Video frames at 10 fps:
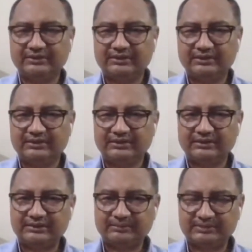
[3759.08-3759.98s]
uh, at
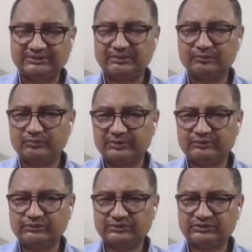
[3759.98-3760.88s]
the present moment,
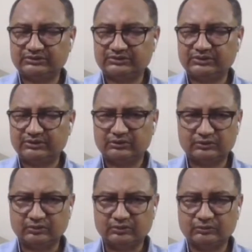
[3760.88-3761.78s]
which is not
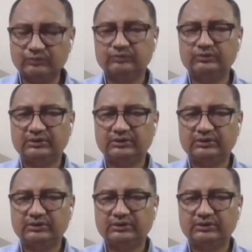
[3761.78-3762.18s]
all good.